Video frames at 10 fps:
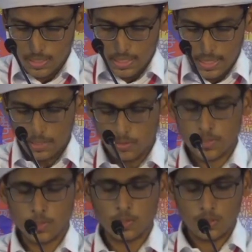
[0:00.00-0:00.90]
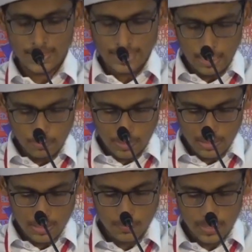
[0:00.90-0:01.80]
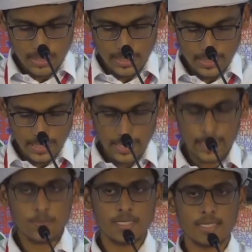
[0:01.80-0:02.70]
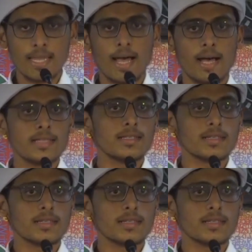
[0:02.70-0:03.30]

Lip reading: And also the chapters which describes jihad